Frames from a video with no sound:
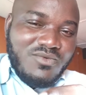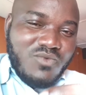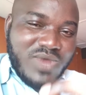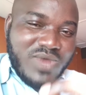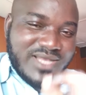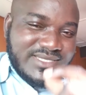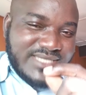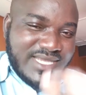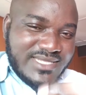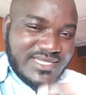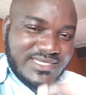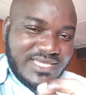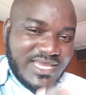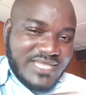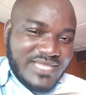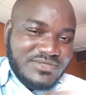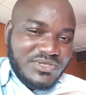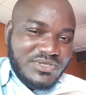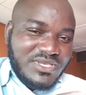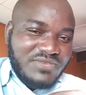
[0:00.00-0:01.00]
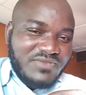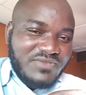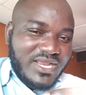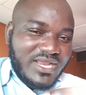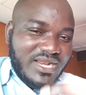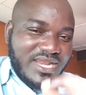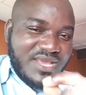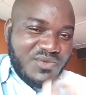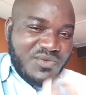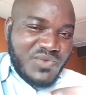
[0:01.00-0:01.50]
We are sent here to give
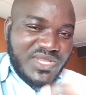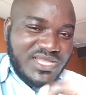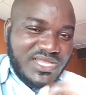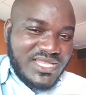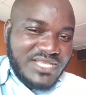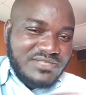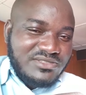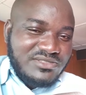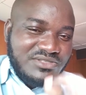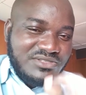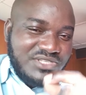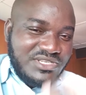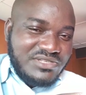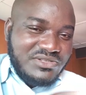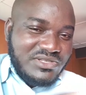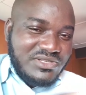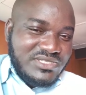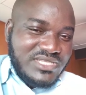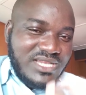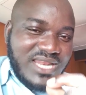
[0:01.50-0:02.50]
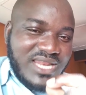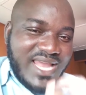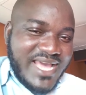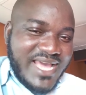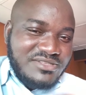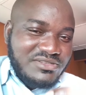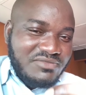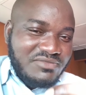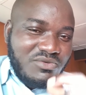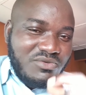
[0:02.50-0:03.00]
a clear witness to Jesus, the
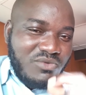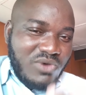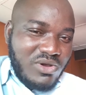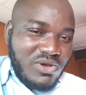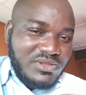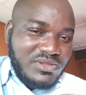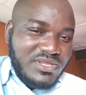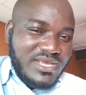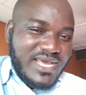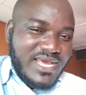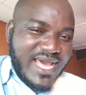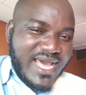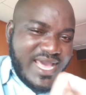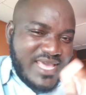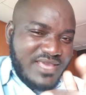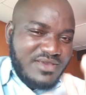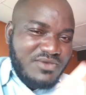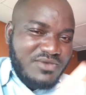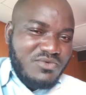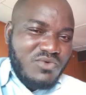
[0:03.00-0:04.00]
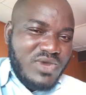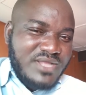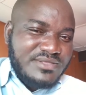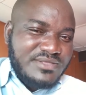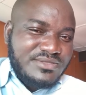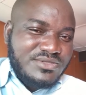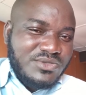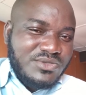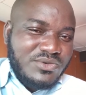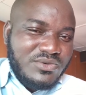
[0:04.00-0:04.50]
light of the world. I
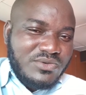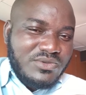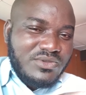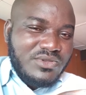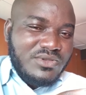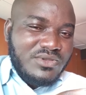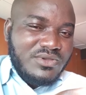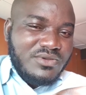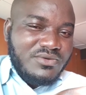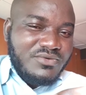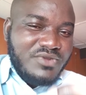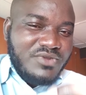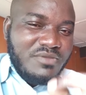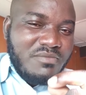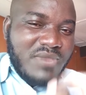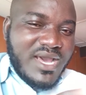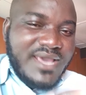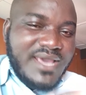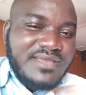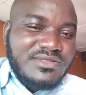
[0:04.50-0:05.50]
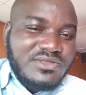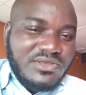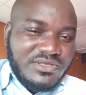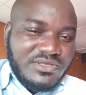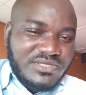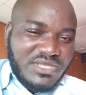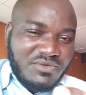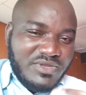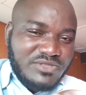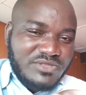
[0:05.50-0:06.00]
want to remind
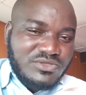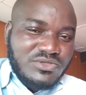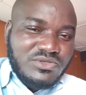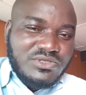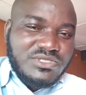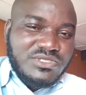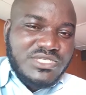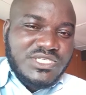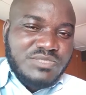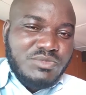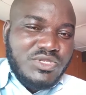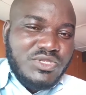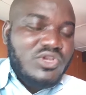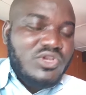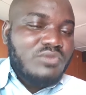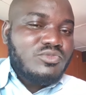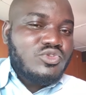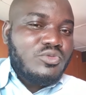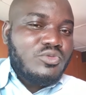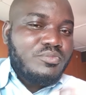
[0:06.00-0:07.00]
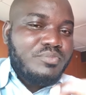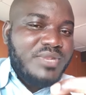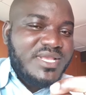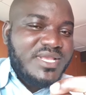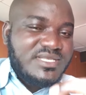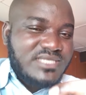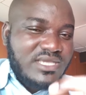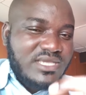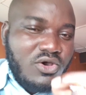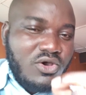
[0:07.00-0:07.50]
us, I want to use this medium to
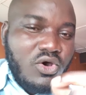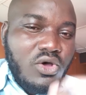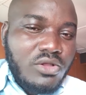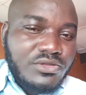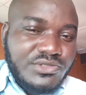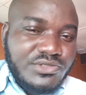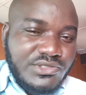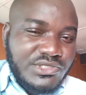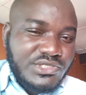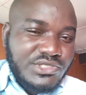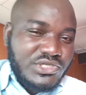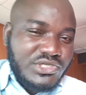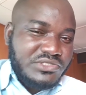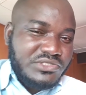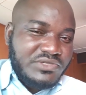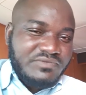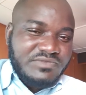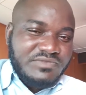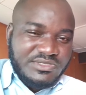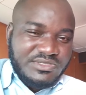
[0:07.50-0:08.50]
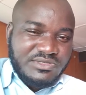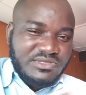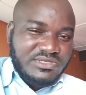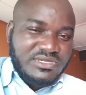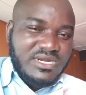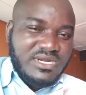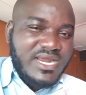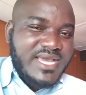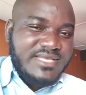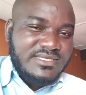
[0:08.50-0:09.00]
place a call to the church of
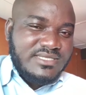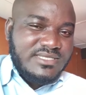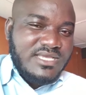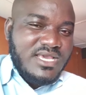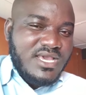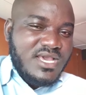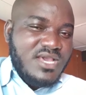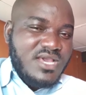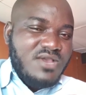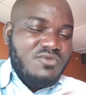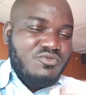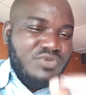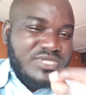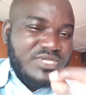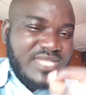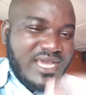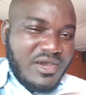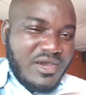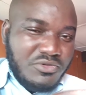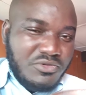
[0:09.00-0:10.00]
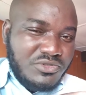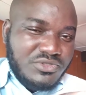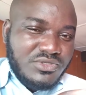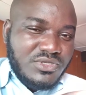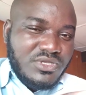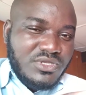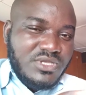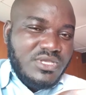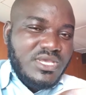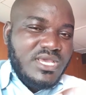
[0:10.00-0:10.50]
Jesus Christ without
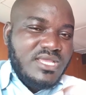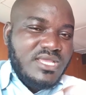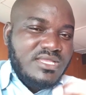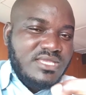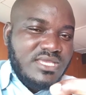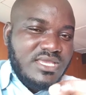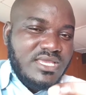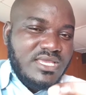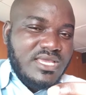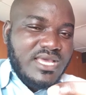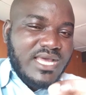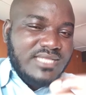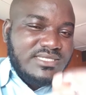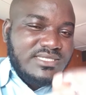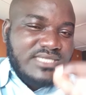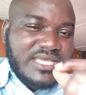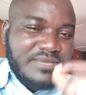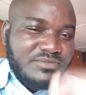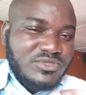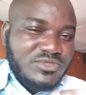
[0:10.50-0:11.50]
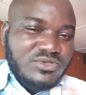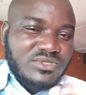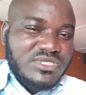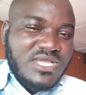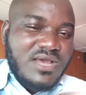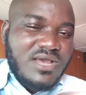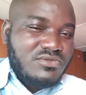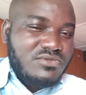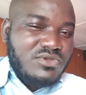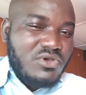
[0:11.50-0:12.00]
any attempt to
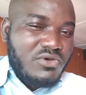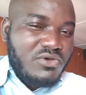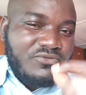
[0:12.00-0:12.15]
sound